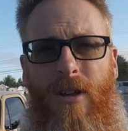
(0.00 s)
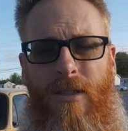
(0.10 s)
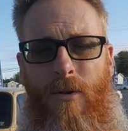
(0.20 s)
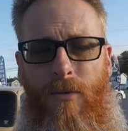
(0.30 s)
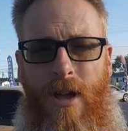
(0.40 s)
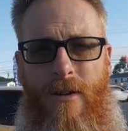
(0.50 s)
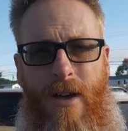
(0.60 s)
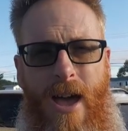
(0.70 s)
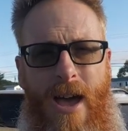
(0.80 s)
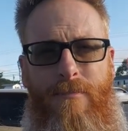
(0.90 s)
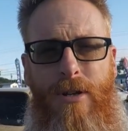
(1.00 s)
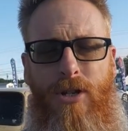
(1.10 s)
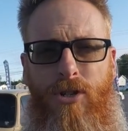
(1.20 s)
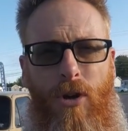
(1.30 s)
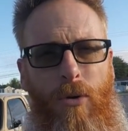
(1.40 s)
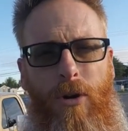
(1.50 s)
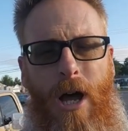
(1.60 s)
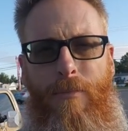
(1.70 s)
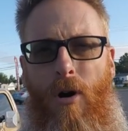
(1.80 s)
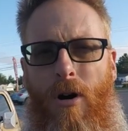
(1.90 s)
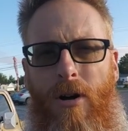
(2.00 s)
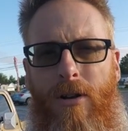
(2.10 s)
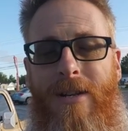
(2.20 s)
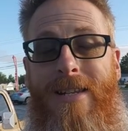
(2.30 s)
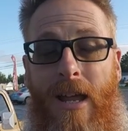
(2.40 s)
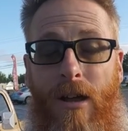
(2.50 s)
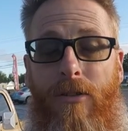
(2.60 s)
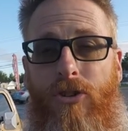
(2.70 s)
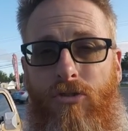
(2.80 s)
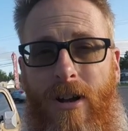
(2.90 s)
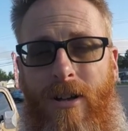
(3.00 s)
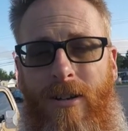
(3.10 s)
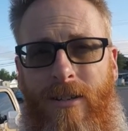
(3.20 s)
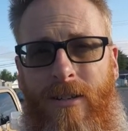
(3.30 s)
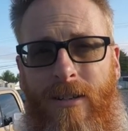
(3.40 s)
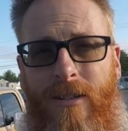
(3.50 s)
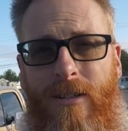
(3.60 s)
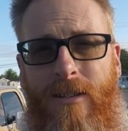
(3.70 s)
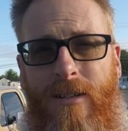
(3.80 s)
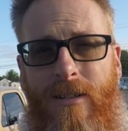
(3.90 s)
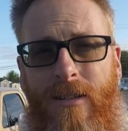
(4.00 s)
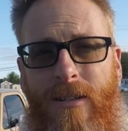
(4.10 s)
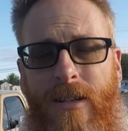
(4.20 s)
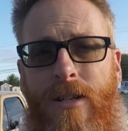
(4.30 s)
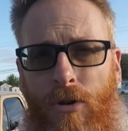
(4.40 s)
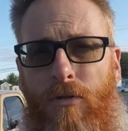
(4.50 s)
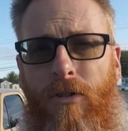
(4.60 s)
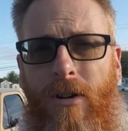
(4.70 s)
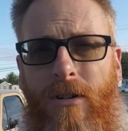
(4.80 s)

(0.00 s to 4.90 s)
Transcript: that we have had bestowed upon Dale the truck is over.